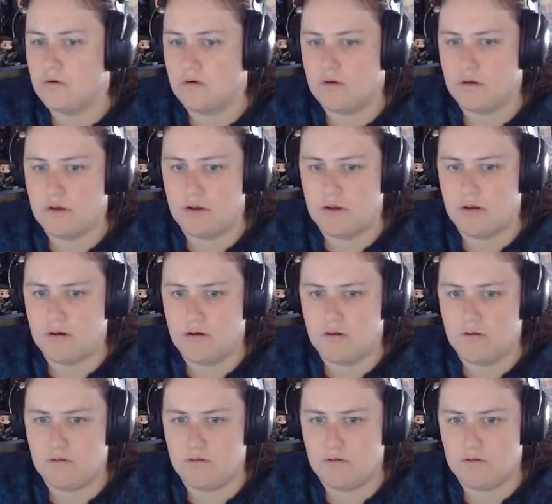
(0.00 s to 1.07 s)

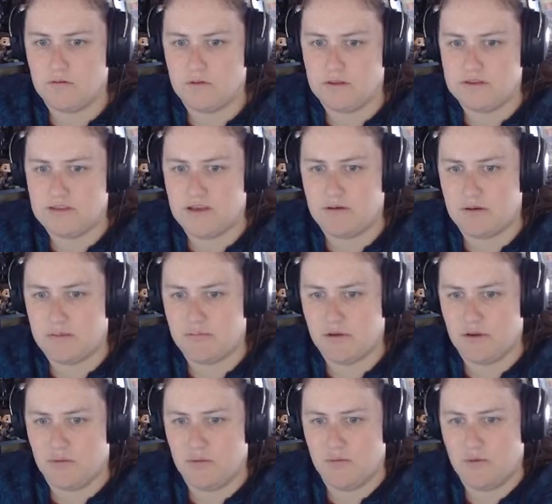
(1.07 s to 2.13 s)
Oh, that's how I
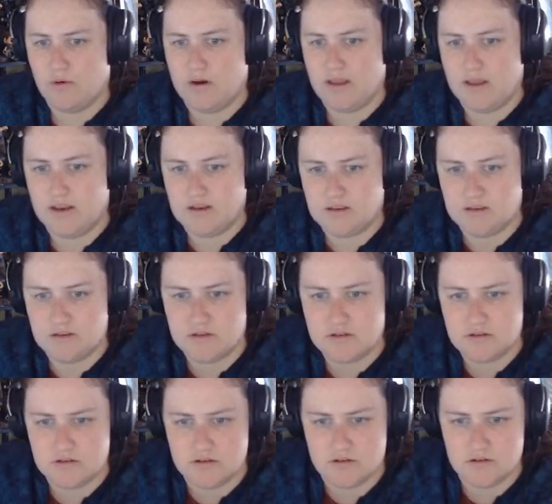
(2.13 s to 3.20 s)
bring water
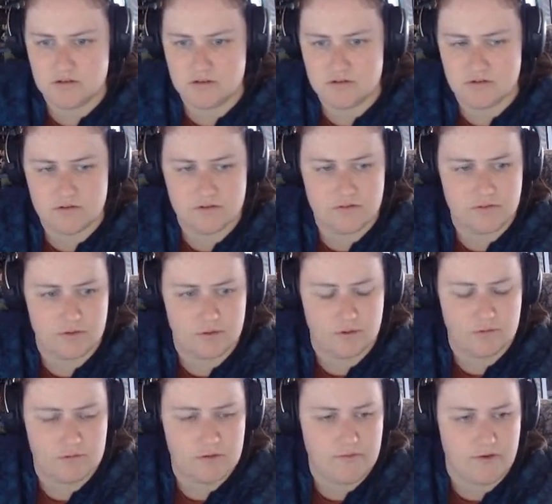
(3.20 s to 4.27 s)
into for a
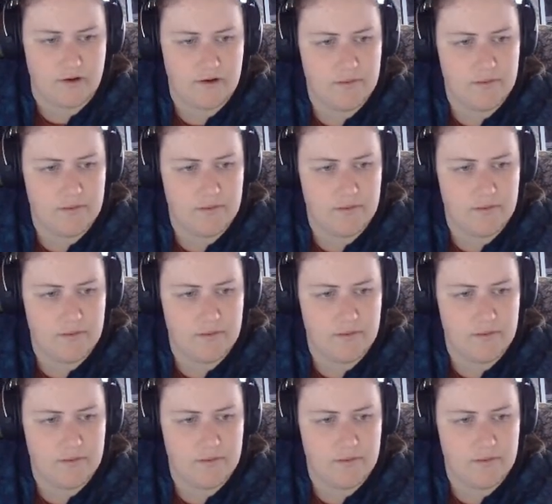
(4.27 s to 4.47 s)
river.